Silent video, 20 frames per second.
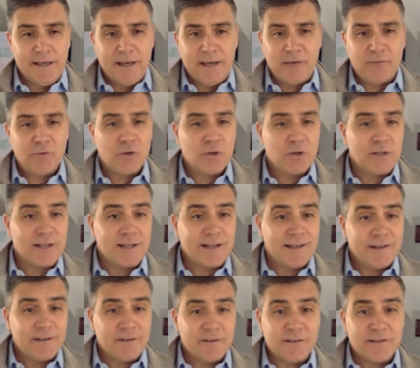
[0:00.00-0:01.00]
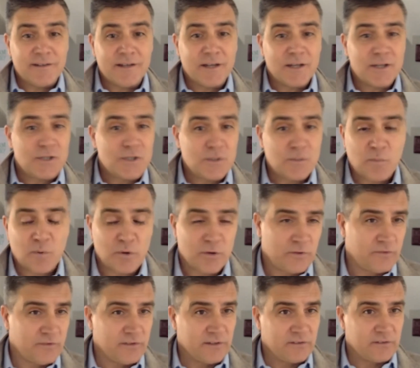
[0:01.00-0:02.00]
Have we got a clear induction
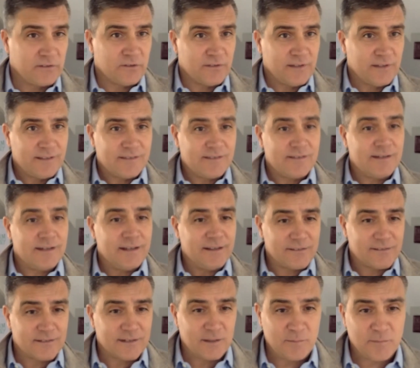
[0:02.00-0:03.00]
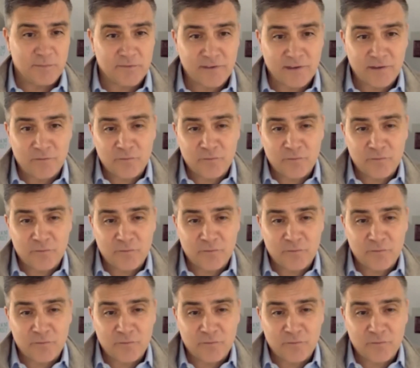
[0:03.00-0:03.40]
process? Because that's the next step, is